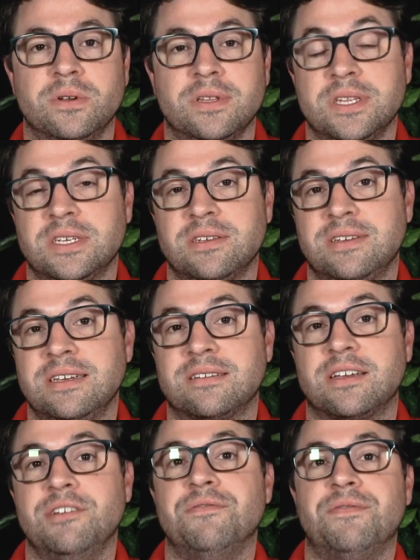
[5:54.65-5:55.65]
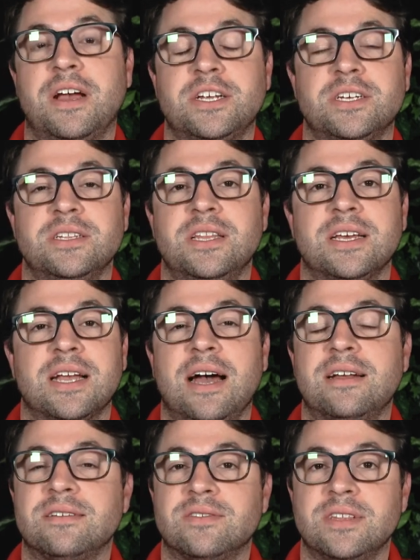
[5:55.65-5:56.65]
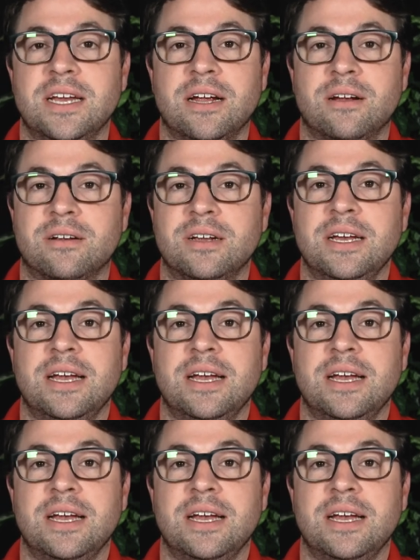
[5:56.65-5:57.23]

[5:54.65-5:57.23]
And this is his confession that God is there.